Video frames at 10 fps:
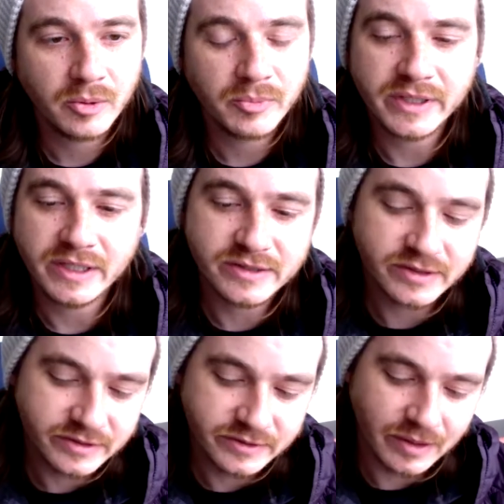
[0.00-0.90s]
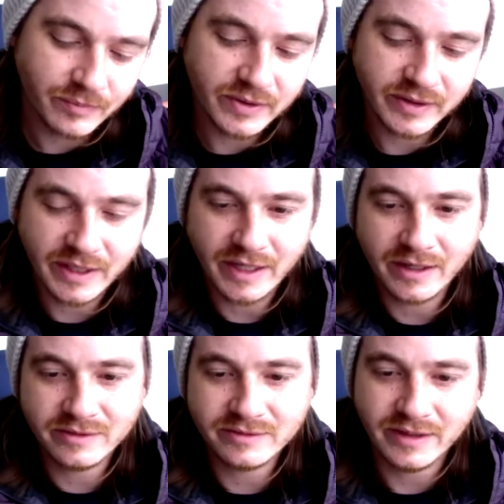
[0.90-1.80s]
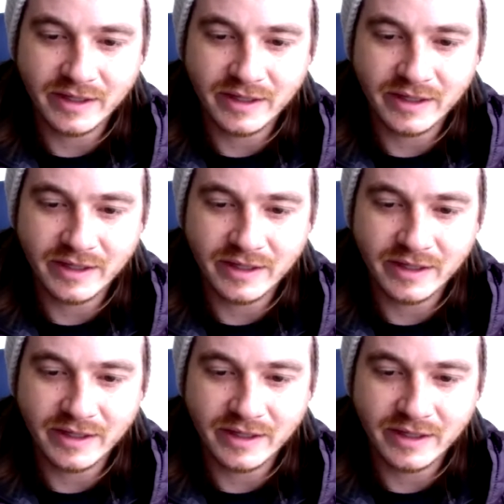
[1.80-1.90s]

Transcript: but it's just something that has